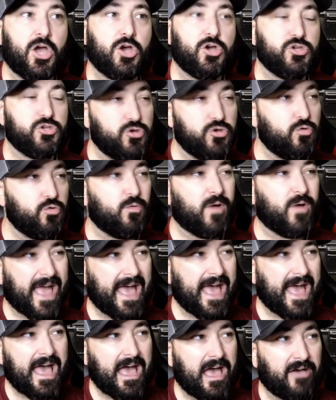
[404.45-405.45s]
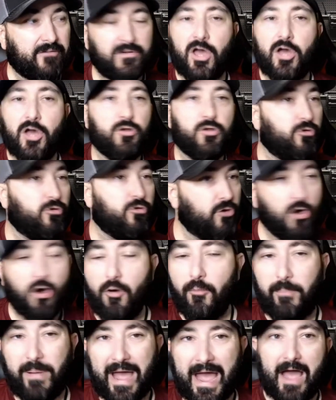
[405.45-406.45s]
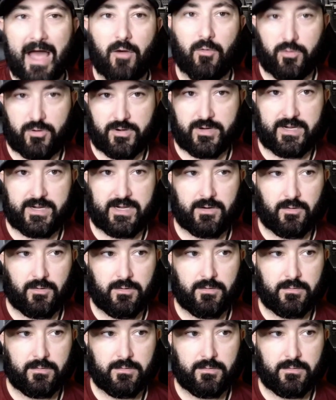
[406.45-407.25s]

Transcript: you have no power here.